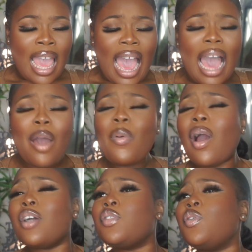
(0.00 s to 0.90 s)
How
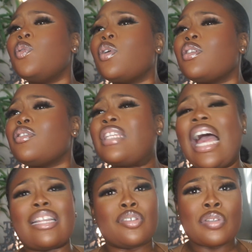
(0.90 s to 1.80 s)
are you
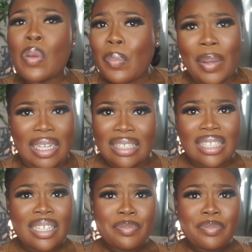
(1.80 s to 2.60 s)
that stupid?